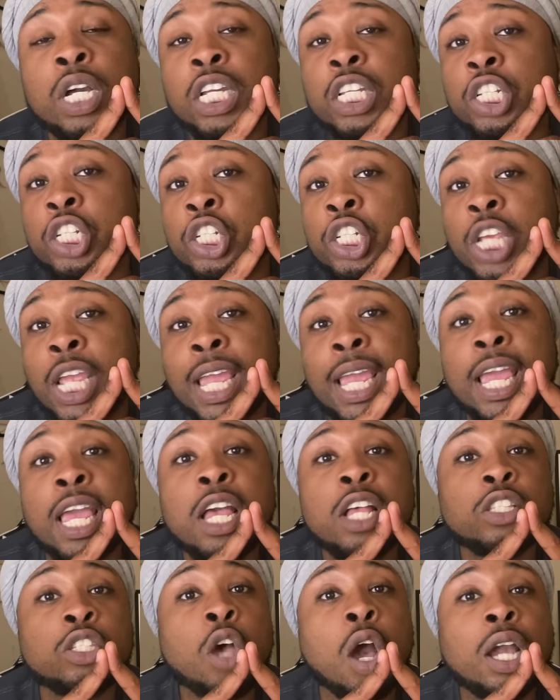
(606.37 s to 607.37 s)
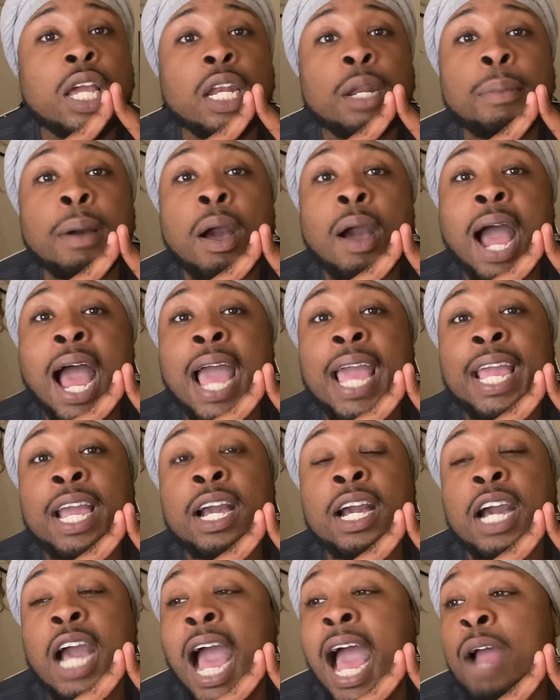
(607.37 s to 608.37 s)
good shit, talking about
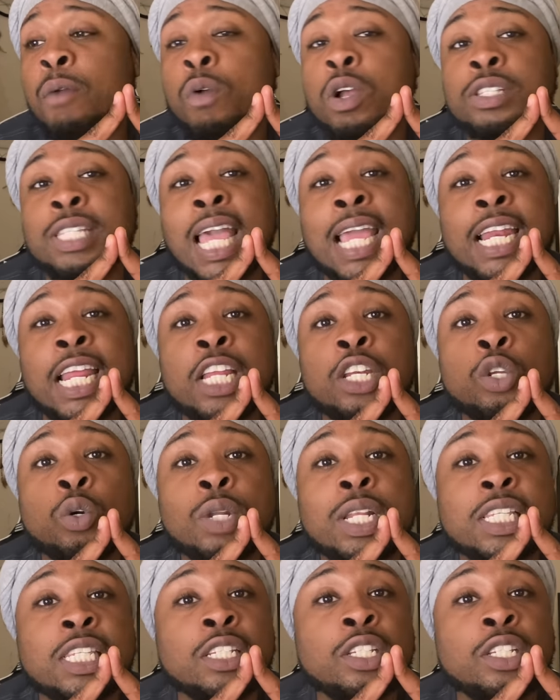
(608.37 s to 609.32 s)
how Rosé didn't do this